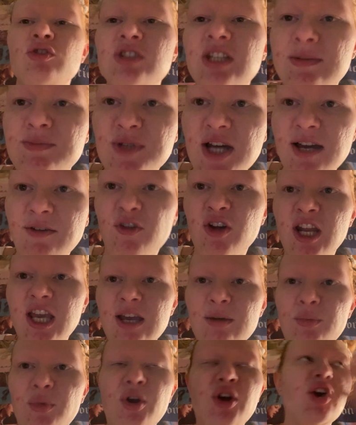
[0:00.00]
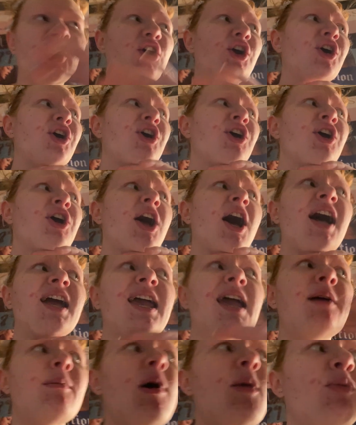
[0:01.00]
deep dive on Amber, I
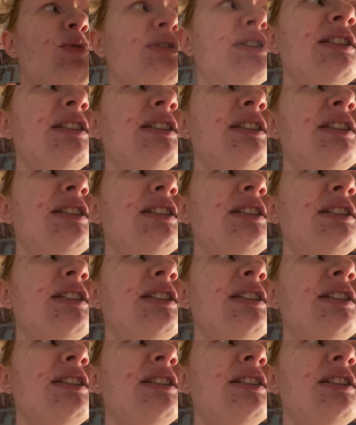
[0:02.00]
came up with